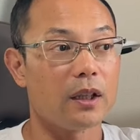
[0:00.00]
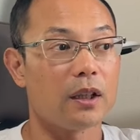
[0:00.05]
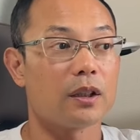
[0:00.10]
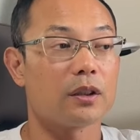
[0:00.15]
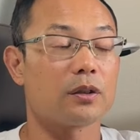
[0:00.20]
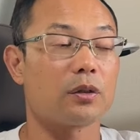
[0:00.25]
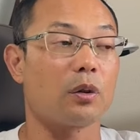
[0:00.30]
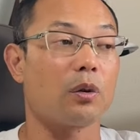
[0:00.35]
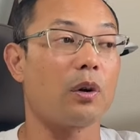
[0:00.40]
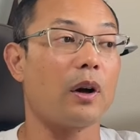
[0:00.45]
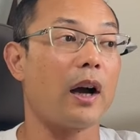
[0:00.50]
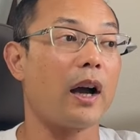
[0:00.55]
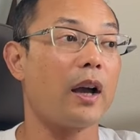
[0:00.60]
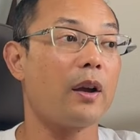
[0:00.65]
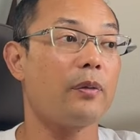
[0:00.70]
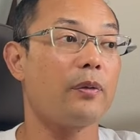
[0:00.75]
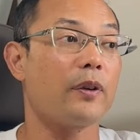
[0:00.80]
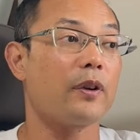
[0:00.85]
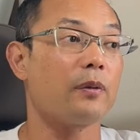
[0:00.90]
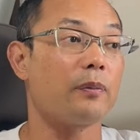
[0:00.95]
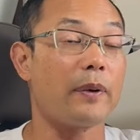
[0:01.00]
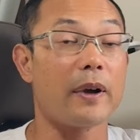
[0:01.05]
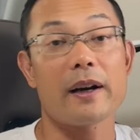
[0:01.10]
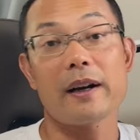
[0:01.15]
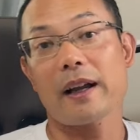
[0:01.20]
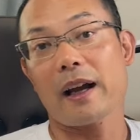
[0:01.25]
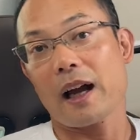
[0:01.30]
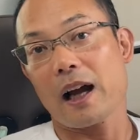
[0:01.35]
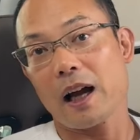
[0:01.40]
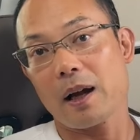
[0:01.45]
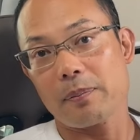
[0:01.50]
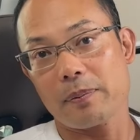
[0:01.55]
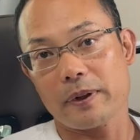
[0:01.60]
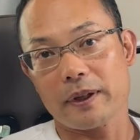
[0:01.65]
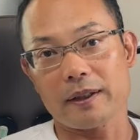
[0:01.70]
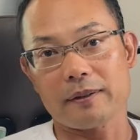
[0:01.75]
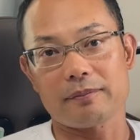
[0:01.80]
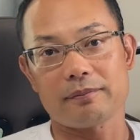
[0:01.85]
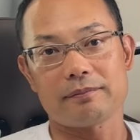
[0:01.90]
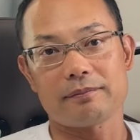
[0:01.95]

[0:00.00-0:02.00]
so I feel very happy.